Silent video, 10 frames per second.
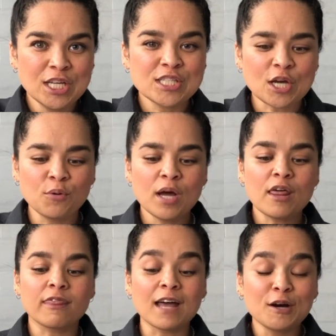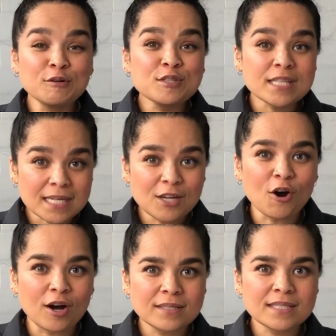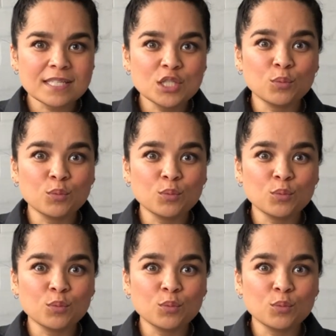So those 3 answers